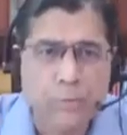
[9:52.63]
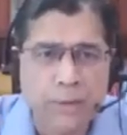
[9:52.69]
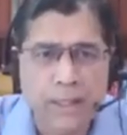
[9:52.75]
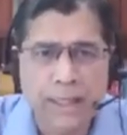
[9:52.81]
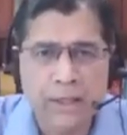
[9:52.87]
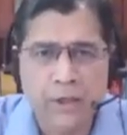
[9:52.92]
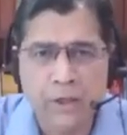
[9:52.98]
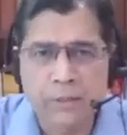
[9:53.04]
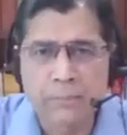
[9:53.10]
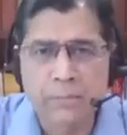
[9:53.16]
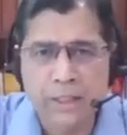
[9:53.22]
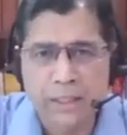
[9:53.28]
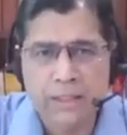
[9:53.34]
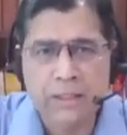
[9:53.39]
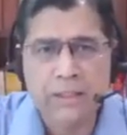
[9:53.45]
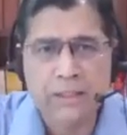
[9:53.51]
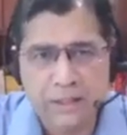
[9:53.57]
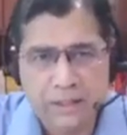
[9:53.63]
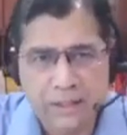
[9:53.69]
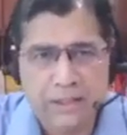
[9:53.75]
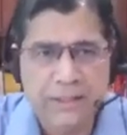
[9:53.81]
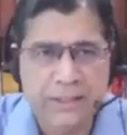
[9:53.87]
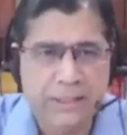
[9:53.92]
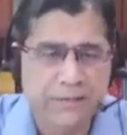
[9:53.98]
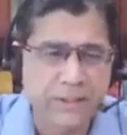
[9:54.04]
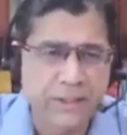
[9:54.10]
by Aaron Barak, the
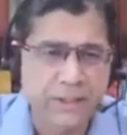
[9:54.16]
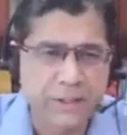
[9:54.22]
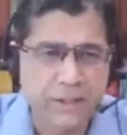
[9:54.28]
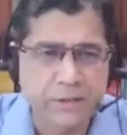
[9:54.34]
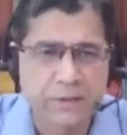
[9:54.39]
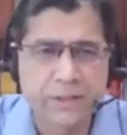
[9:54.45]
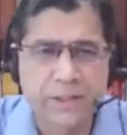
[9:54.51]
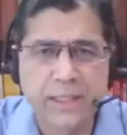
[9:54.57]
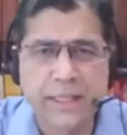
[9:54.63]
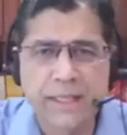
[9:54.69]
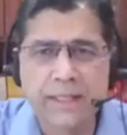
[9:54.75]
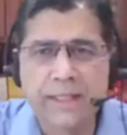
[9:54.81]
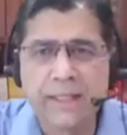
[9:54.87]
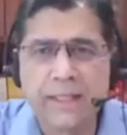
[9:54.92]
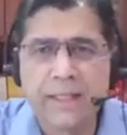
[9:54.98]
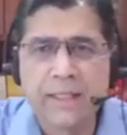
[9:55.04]
Chief Justice of Israel,